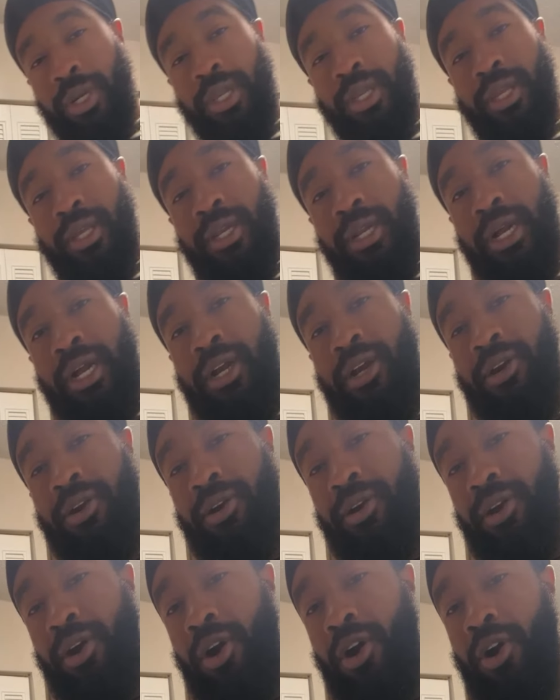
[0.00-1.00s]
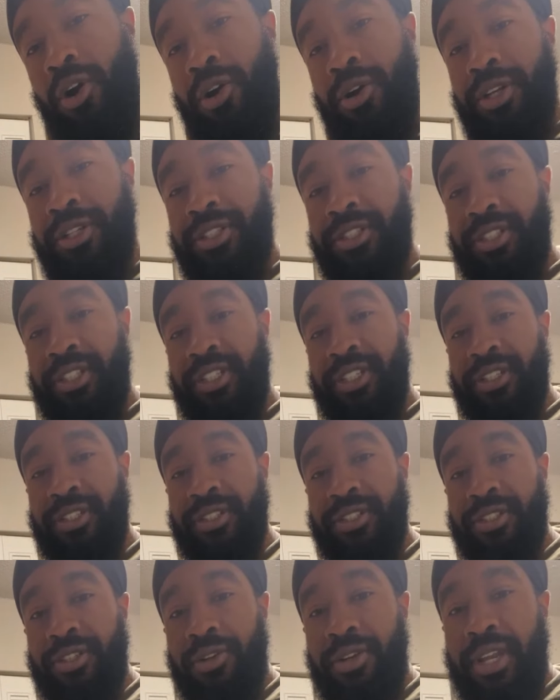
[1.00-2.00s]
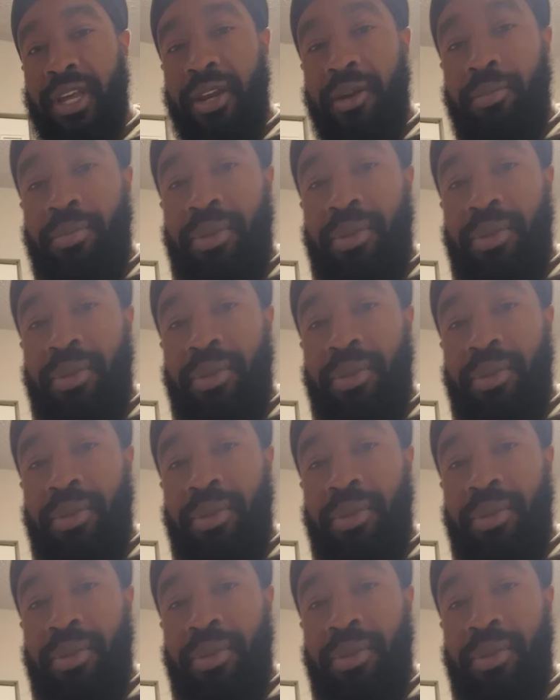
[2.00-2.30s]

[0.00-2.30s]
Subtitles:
to get our hardest things. So that'd